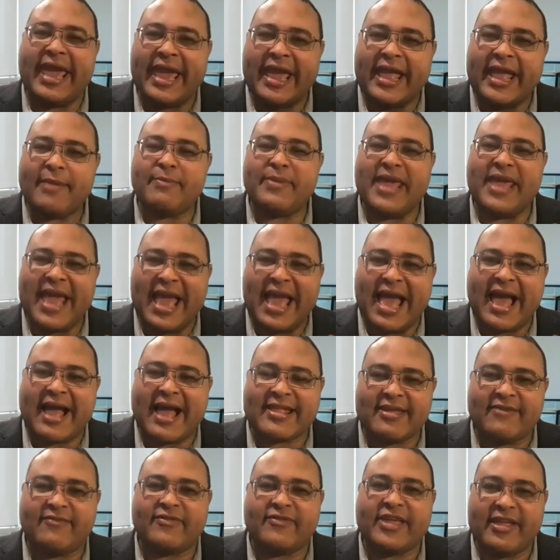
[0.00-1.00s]
and be
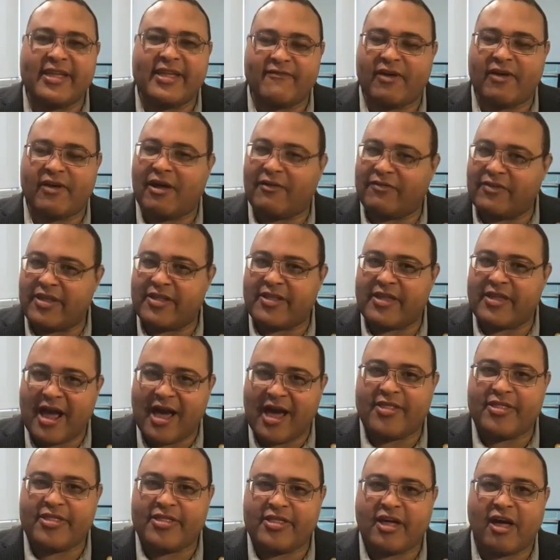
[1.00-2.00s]
actively involved in
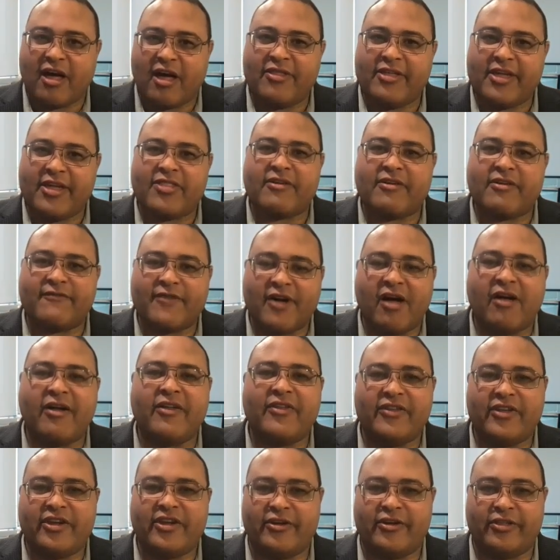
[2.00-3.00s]
all the other
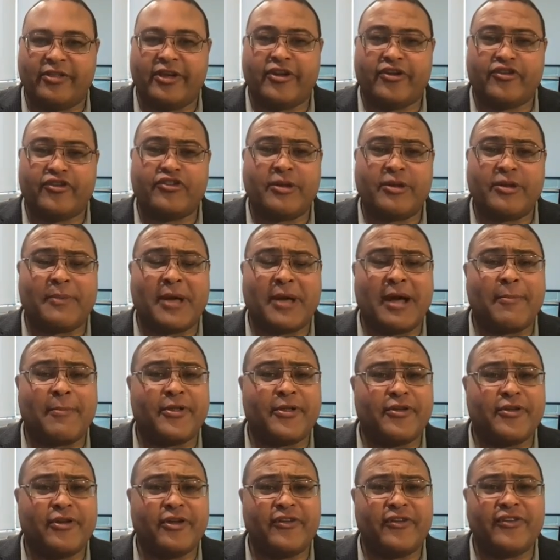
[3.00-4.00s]
volunteer leadership
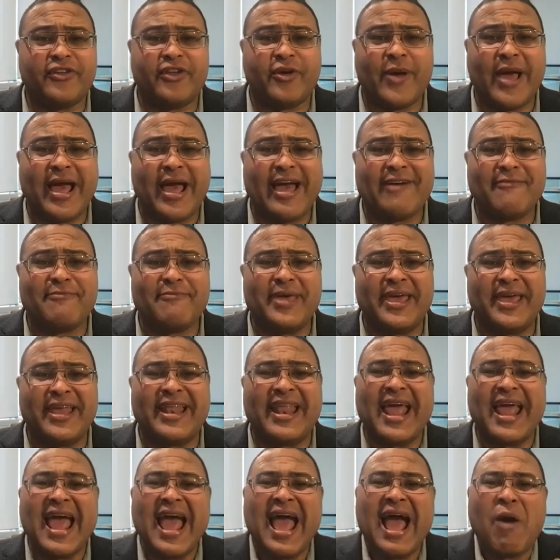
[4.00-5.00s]
opportunities you have been,
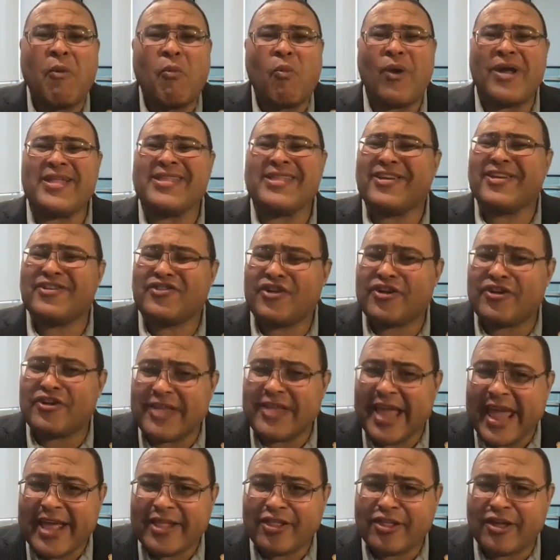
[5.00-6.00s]
what does your
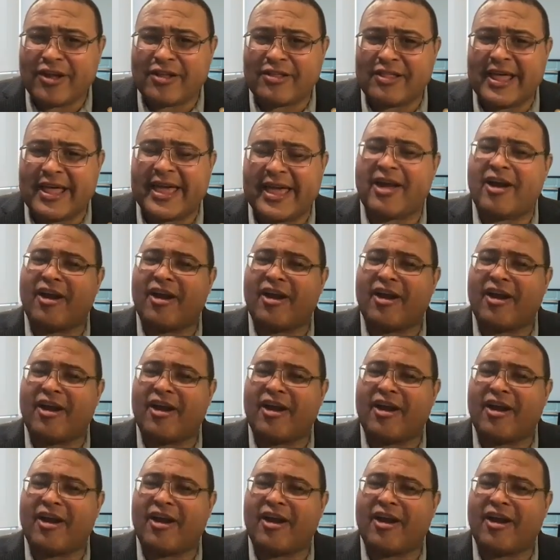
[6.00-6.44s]
day look like?